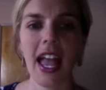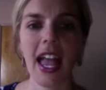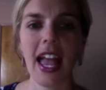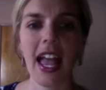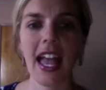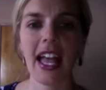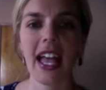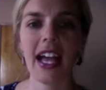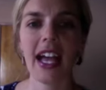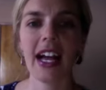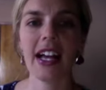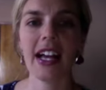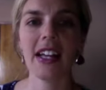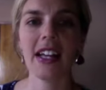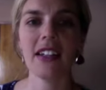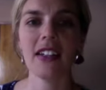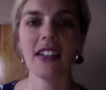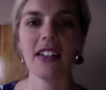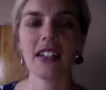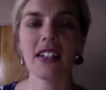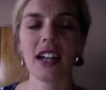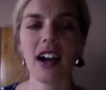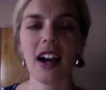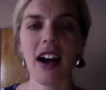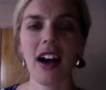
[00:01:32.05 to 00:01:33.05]

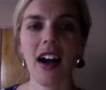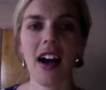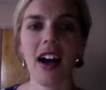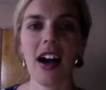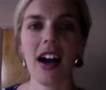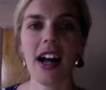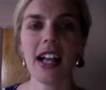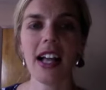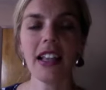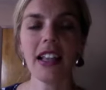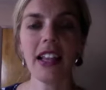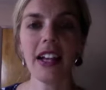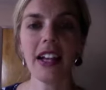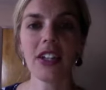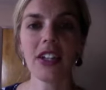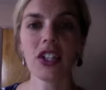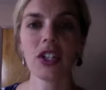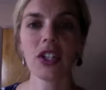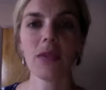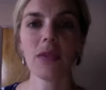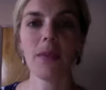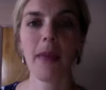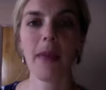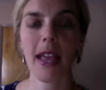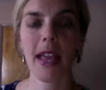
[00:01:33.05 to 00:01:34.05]
And I like
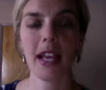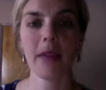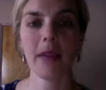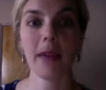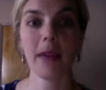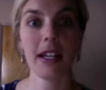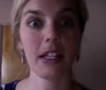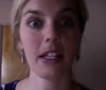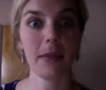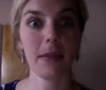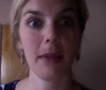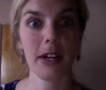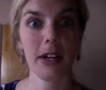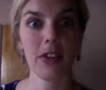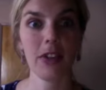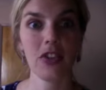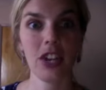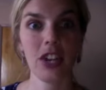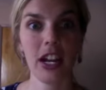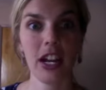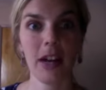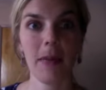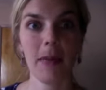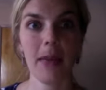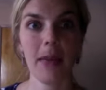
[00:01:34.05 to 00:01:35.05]
to make my tomato
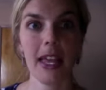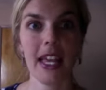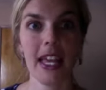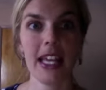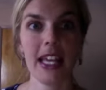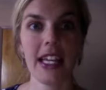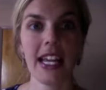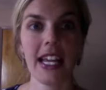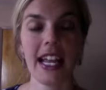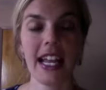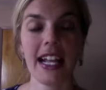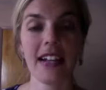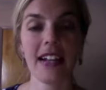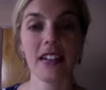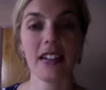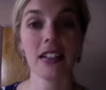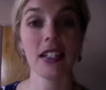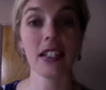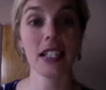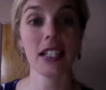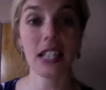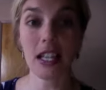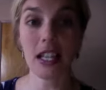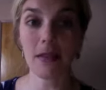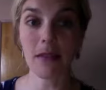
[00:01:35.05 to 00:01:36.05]
jam in a
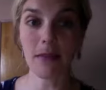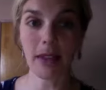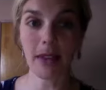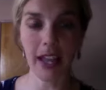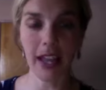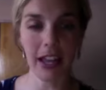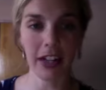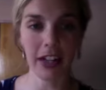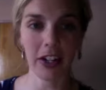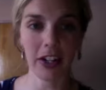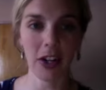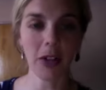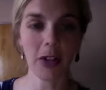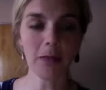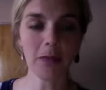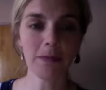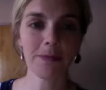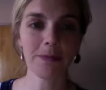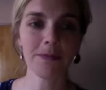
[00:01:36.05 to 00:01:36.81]
steam canner.